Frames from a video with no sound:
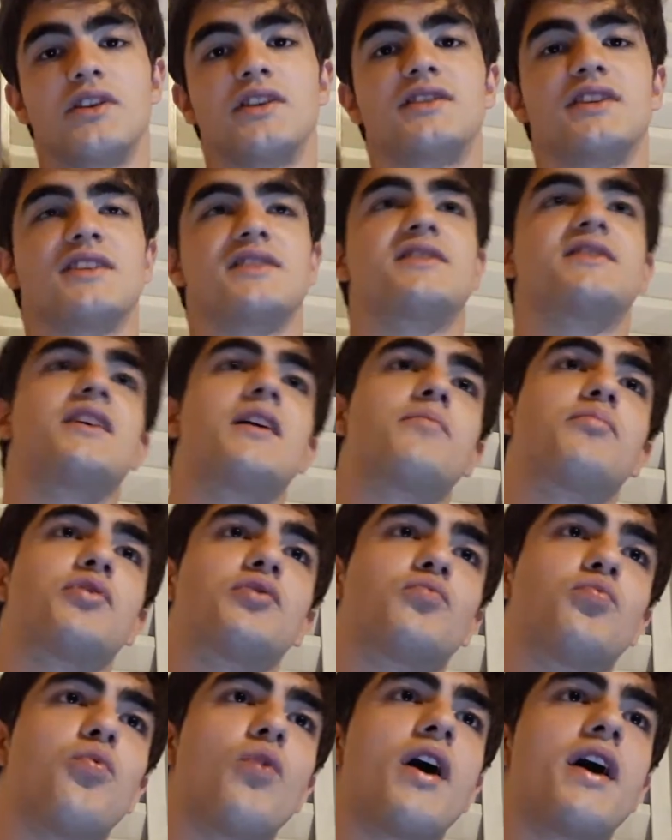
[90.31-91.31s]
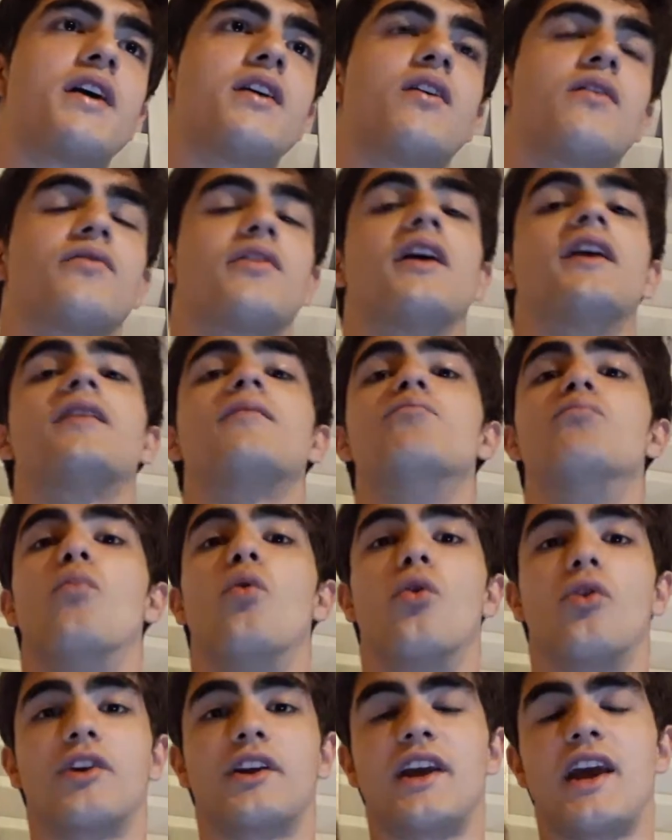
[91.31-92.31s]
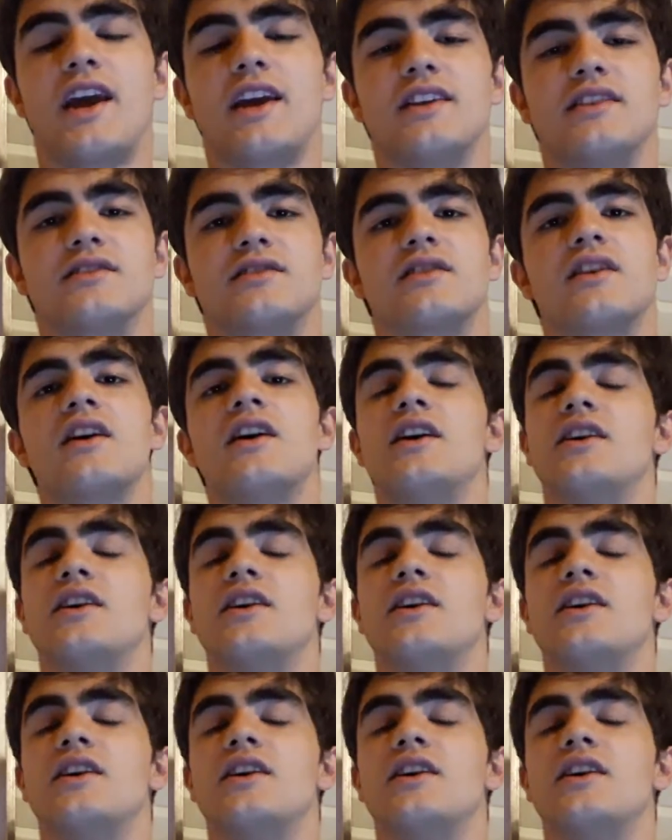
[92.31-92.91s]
It's a separate way of getting more gains.